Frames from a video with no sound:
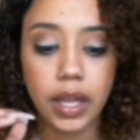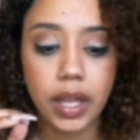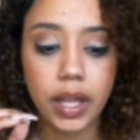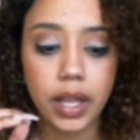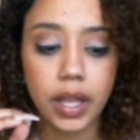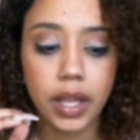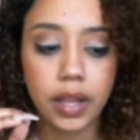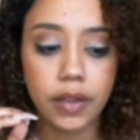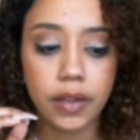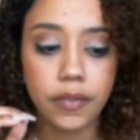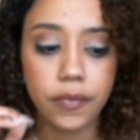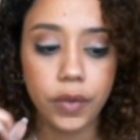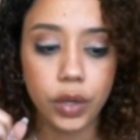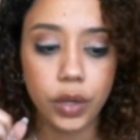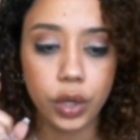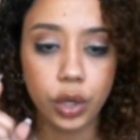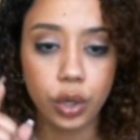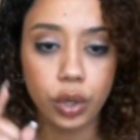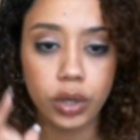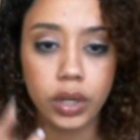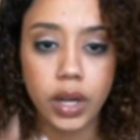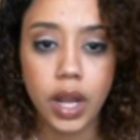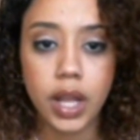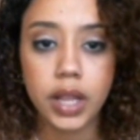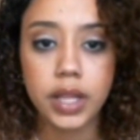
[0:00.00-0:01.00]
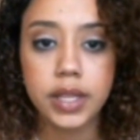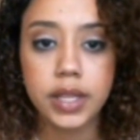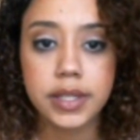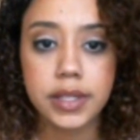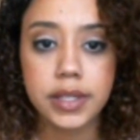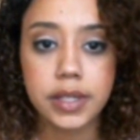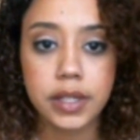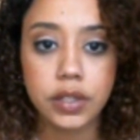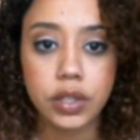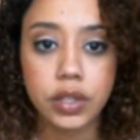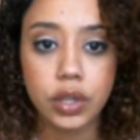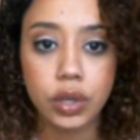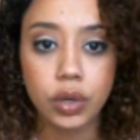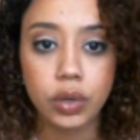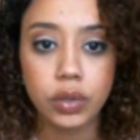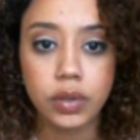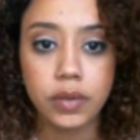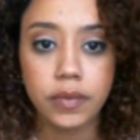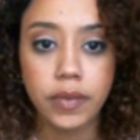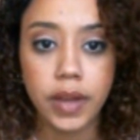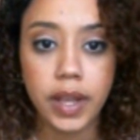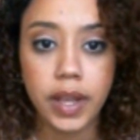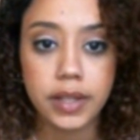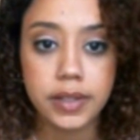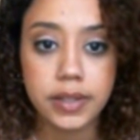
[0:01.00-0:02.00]
if you're not listening to your own
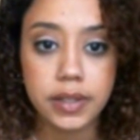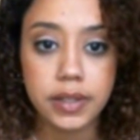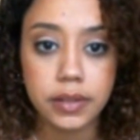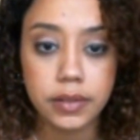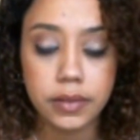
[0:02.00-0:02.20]
advice?